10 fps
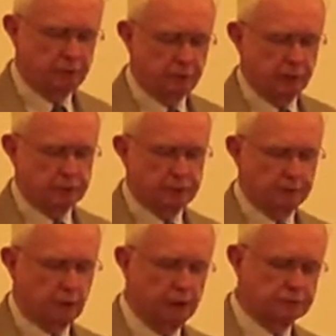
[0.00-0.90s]
was director of
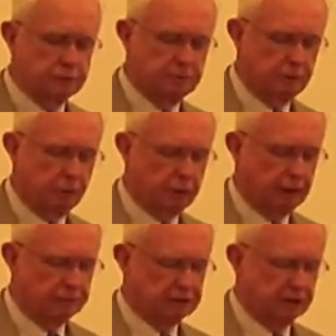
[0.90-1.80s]
equestrian
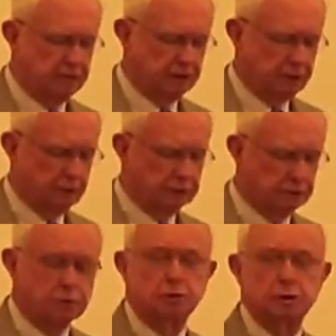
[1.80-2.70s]
programs at the Madeira
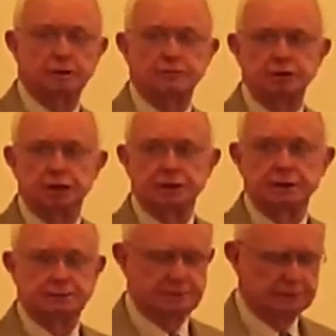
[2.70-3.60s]
School in Virginia.
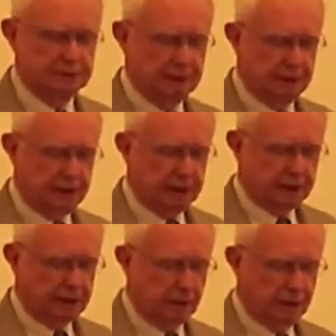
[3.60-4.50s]

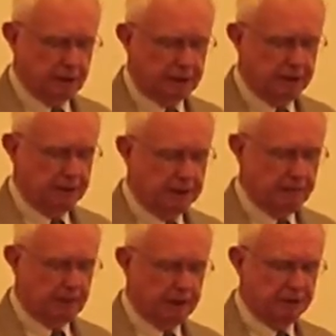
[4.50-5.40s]
Currently,
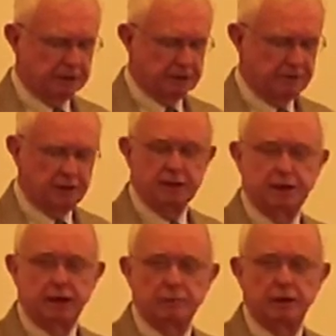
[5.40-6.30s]
Peppy is living in
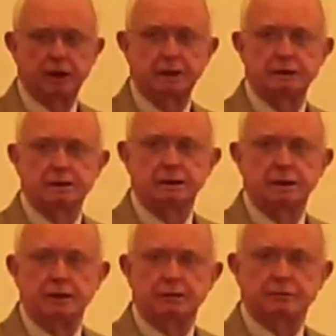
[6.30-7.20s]
Delray,
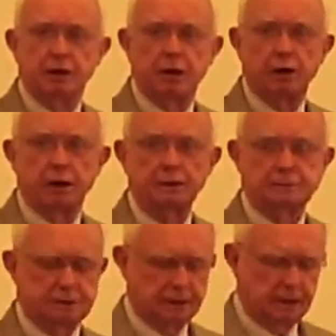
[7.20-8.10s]
Florida,
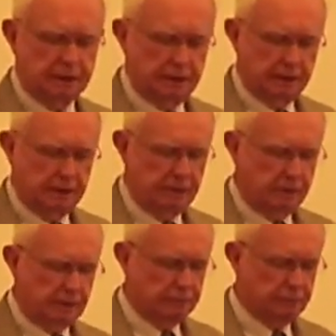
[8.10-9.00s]

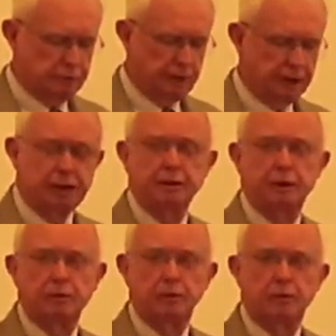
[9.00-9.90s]
training
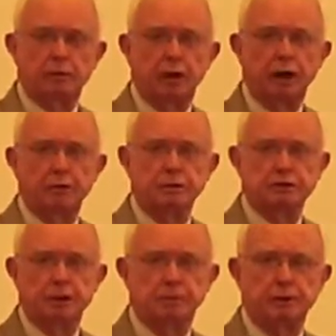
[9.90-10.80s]
hunter,
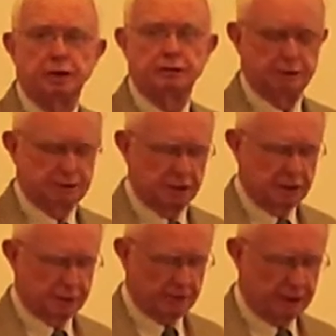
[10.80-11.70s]
jumper, and
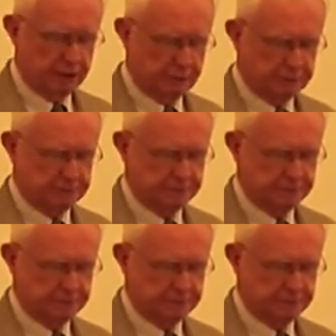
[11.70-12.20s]
dressage riders.